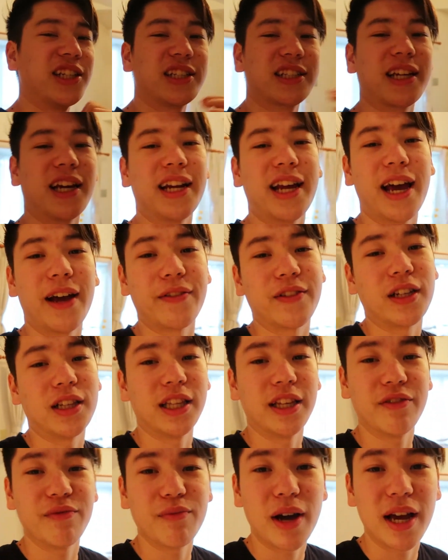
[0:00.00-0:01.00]
just kind of have to
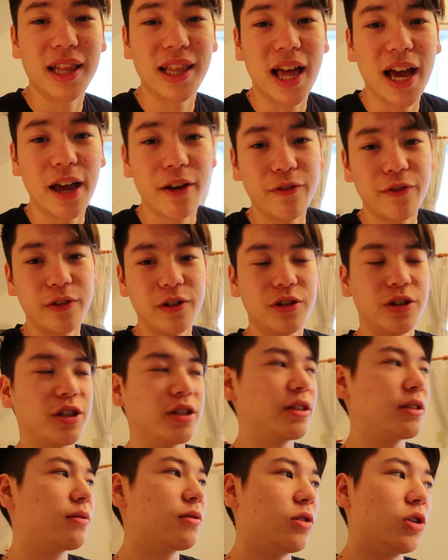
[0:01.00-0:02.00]
live my life and
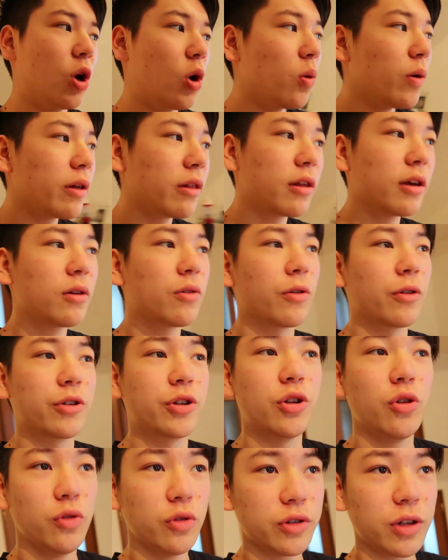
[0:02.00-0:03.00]
just go with it or
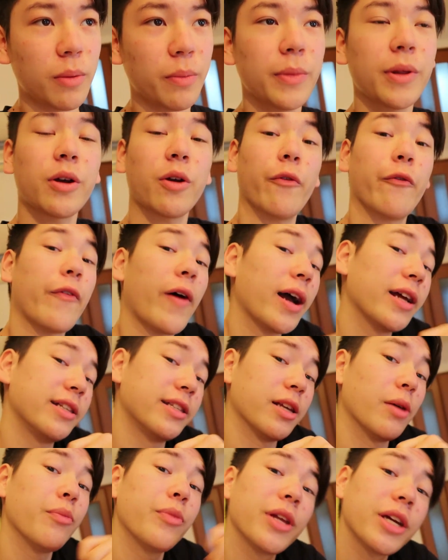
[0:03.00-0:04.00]
do something or
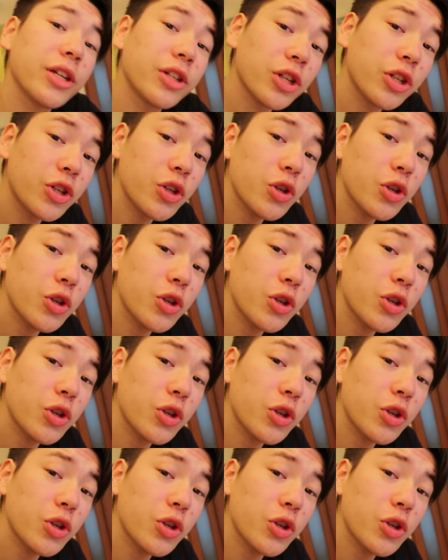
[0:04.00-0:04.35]
find something to